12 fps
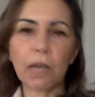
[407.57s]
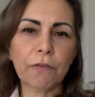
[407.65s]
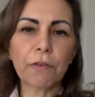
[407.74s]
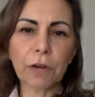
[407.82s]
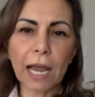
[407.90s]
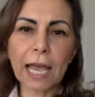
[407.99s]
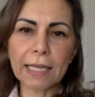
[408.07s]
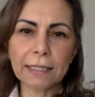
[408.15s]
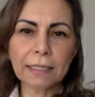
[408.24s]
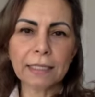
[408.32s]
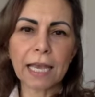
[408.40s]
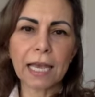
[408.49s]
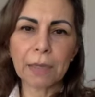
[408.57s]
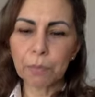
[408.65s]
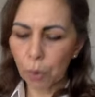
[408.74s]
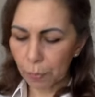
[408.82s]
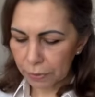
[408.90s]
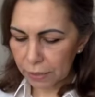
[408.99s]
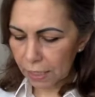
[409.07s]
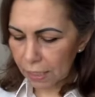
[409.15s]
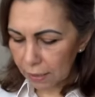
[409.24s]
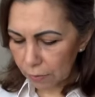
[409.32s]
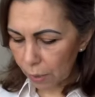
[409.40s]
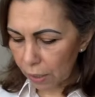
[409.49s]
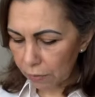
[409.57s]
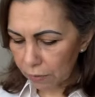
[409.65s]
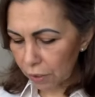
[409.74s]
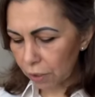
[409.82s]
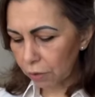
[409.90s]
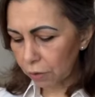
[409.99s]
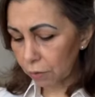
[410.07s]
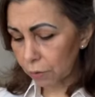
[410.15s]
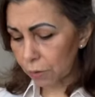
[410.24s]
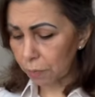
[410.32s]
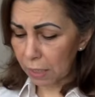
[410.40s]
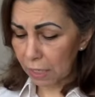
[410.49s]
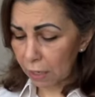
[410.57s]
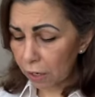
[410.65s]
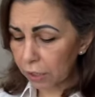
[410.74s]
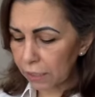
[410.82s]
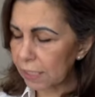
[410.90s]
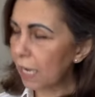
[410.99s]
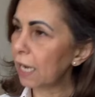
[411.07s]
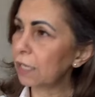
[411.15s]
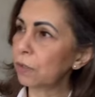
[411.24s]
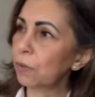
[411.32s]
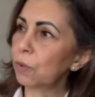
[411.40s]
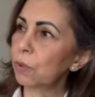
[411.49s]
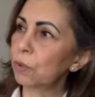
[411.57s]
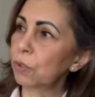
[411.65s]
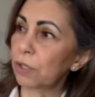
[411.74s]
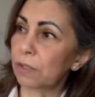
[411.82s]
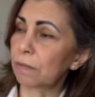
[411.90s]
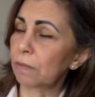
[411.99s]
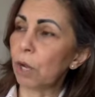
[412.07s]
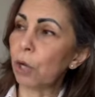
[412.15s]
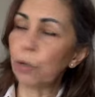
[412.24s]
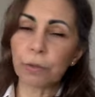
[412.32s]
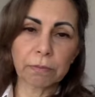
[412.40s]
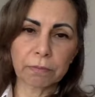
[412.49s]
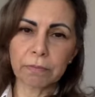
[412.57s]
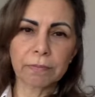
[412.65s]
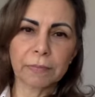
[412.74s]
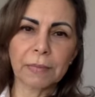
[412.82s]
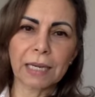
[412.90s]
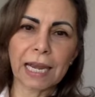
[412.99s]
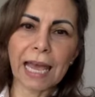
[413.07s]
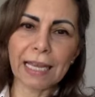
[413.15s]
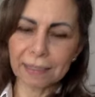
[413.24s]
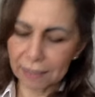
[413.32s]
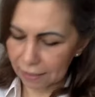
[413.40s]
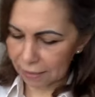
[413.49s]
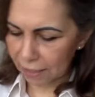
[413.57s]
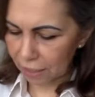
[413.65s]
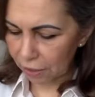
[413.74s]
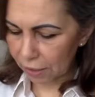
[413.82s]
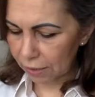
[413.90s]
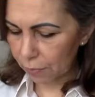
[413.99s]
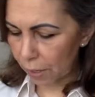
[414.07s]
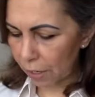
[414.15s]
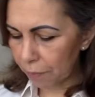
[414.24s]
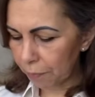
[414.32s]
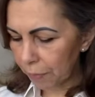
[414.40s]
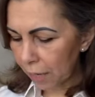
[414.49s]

for land and property as well. So you could also be an architect or just own land, you know, as well.